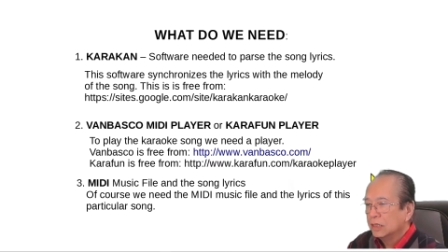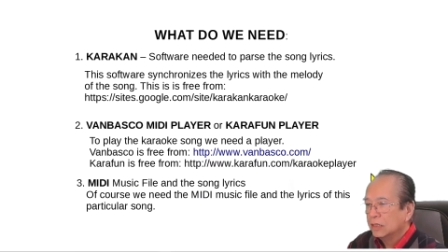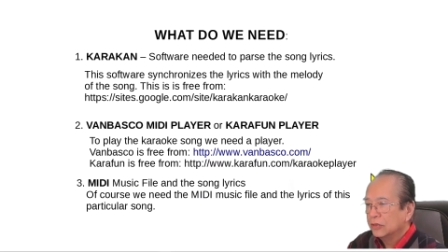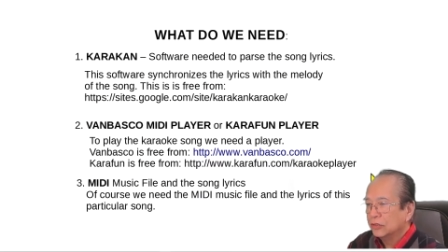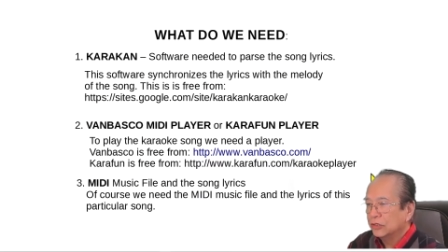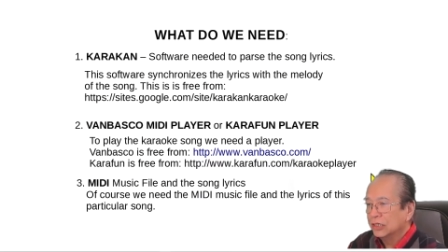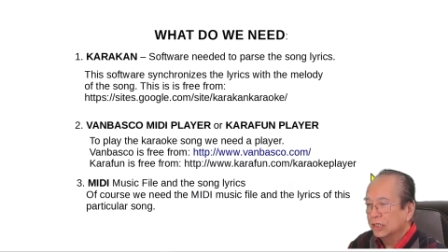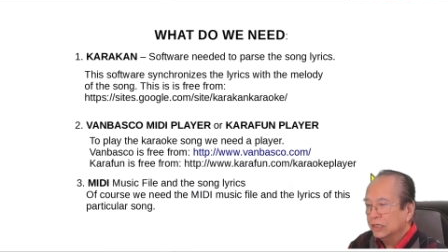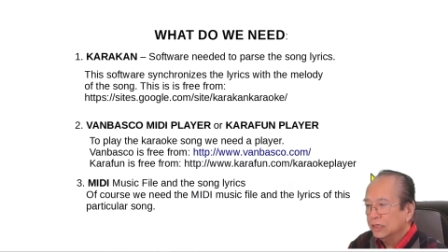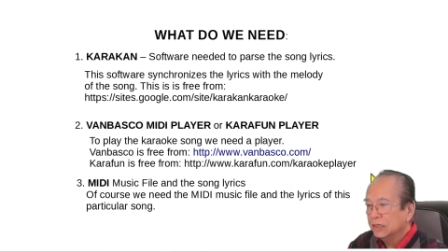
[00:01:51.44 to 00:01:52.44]

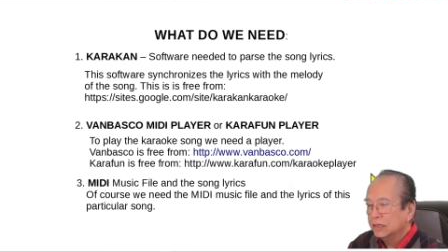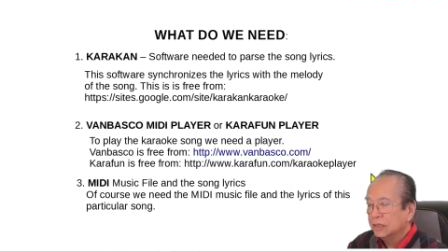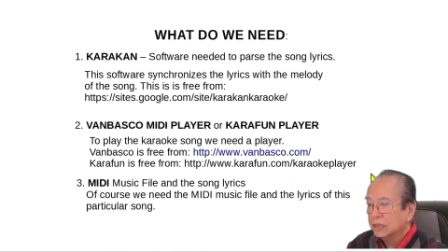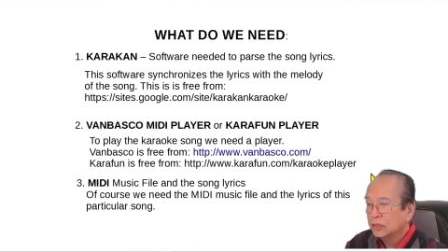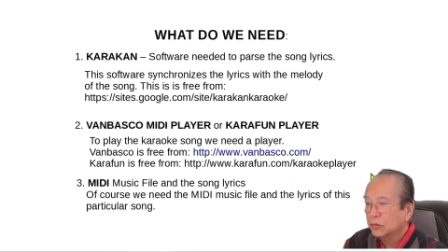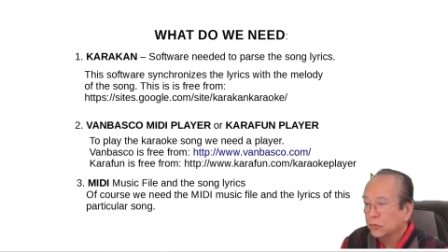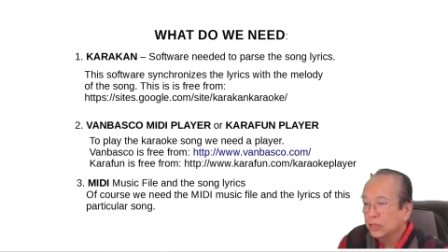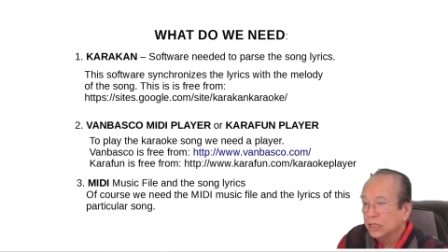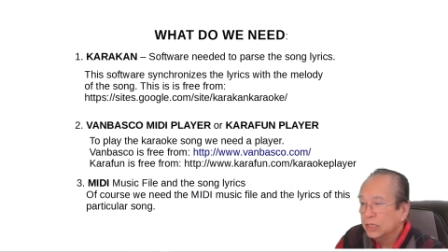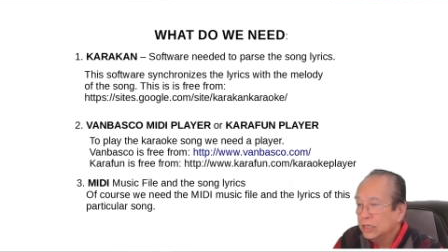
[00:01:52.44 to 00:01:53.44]
Thirdly, we
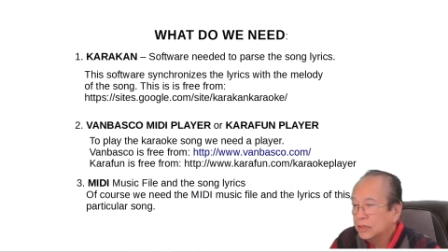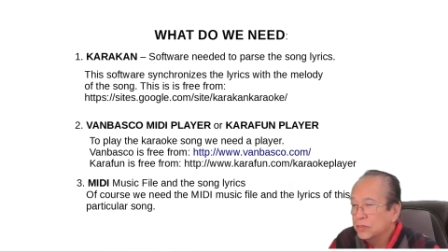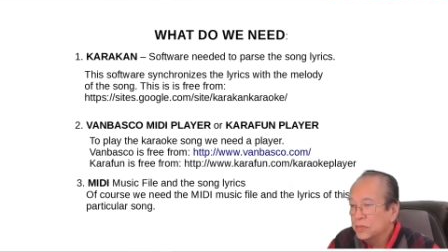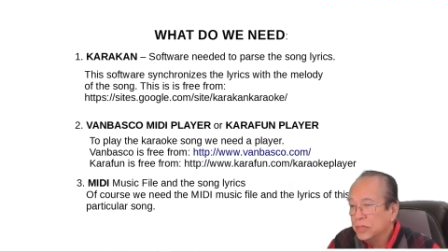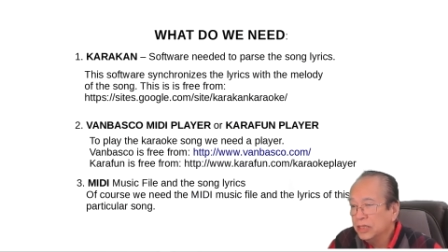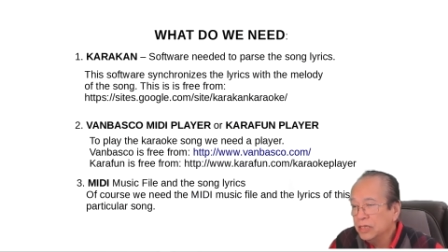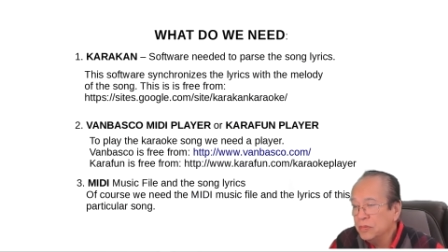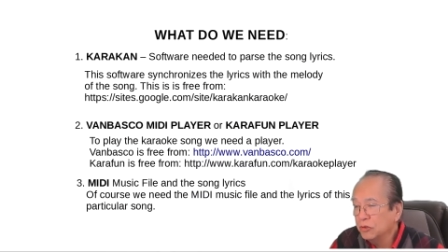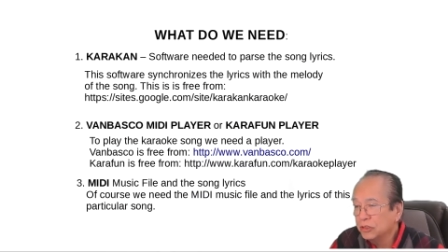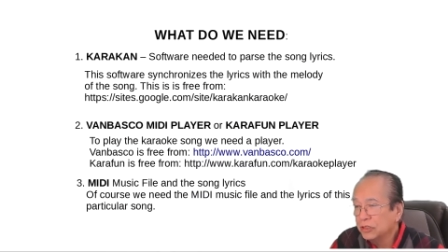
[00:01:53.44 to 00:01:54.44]
need a MIDI
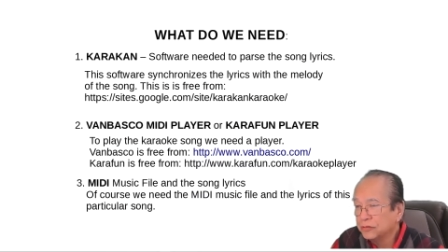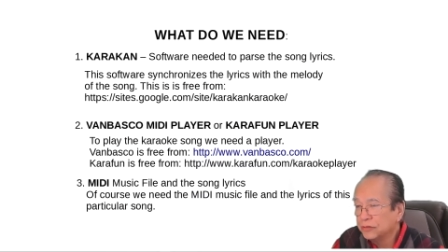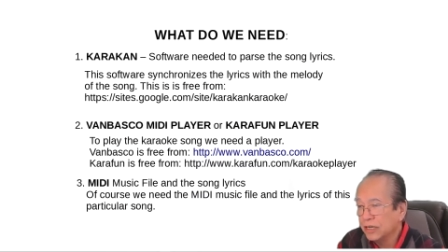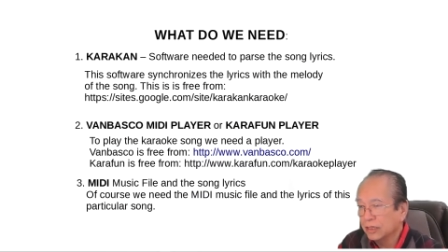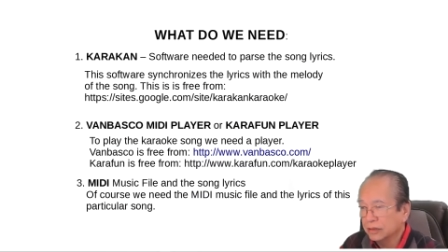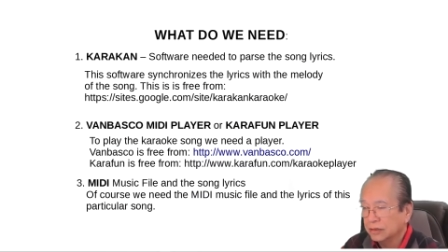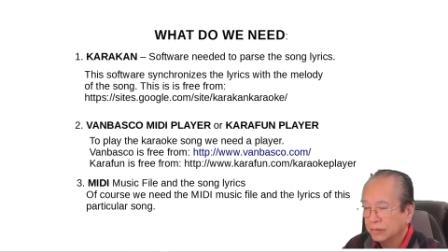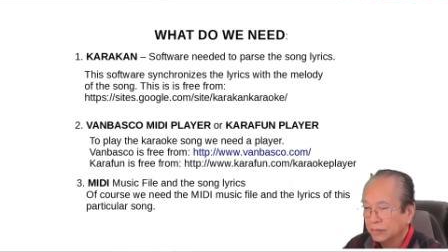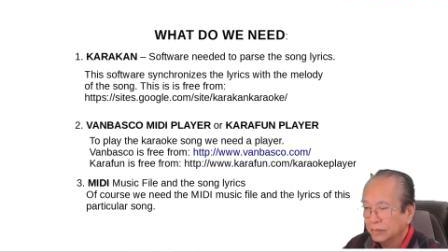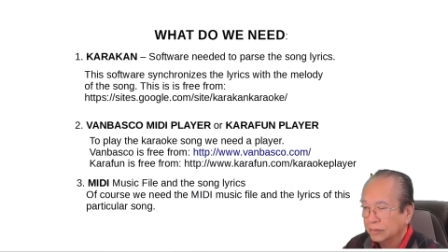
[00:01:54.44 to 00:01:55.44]
music file
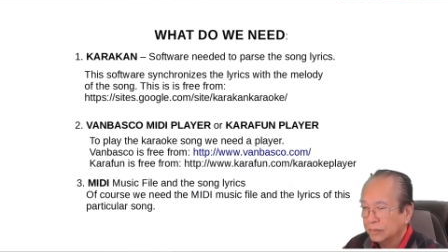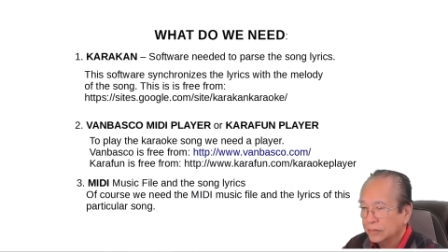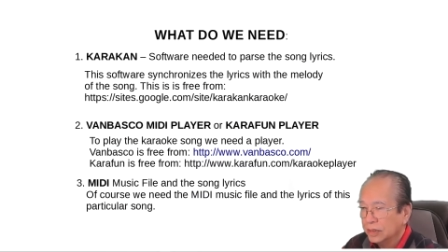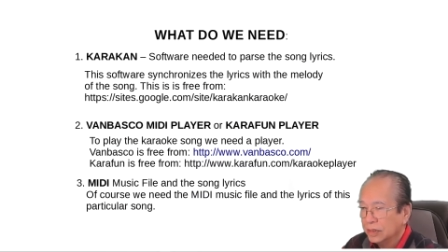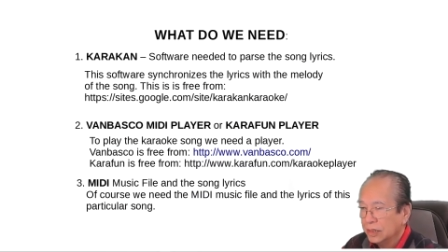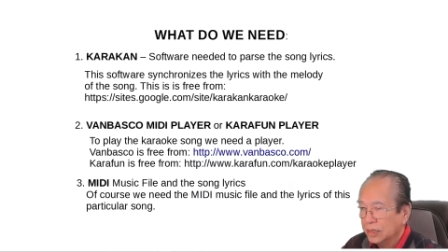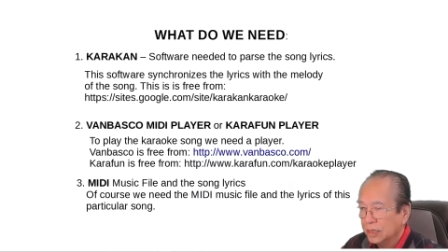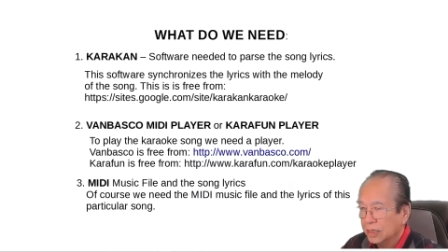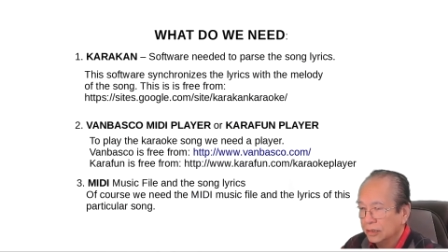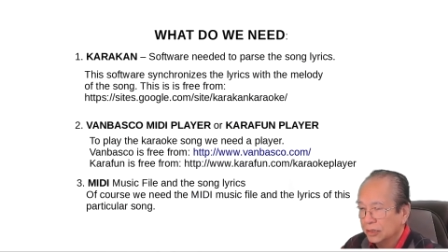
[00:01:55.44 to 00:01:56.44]

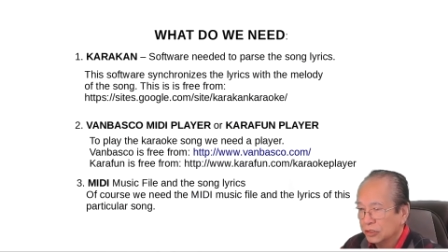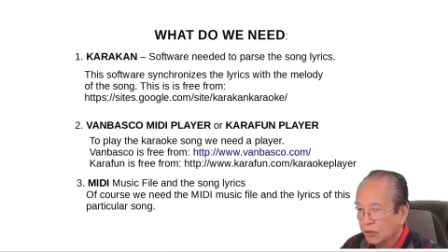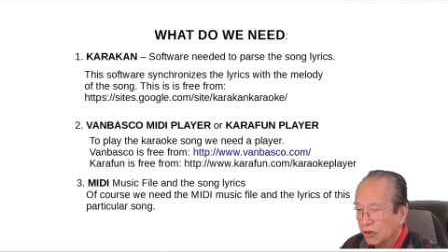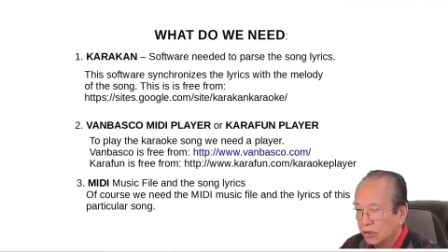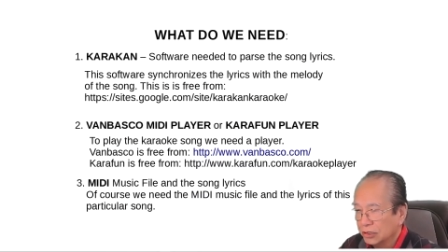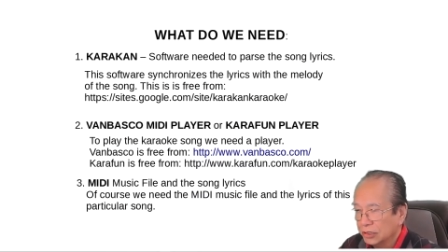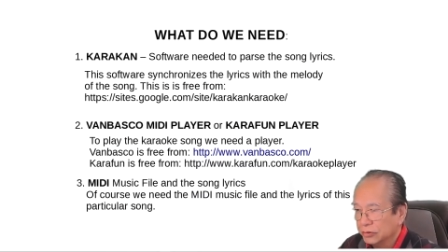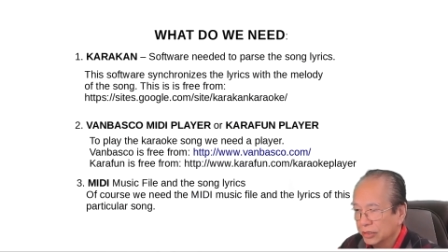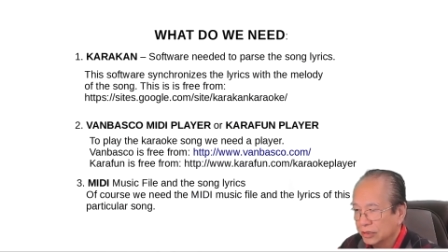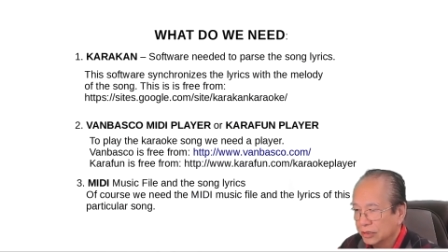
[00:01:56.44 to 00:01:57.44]
and the song
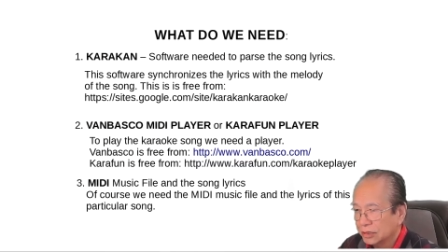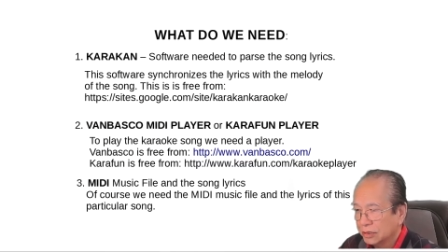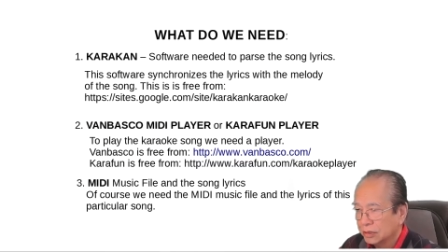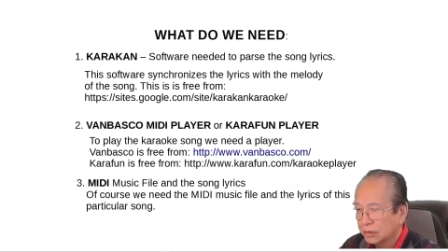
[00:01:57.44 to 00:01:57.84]
lyrics.